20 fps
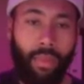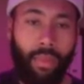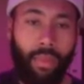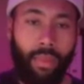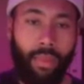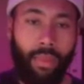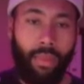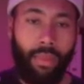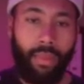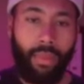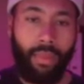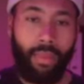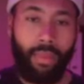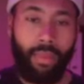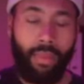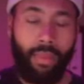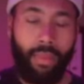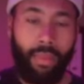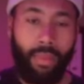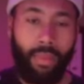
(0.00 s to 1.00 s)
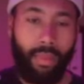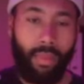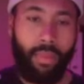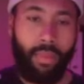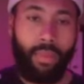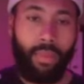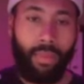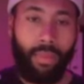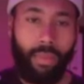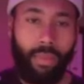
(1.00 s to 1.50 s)

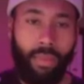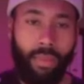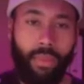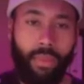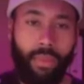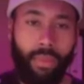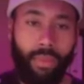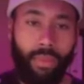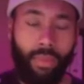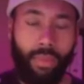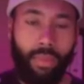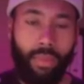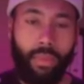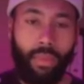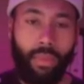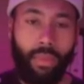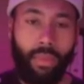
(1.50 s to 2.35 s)
(silent)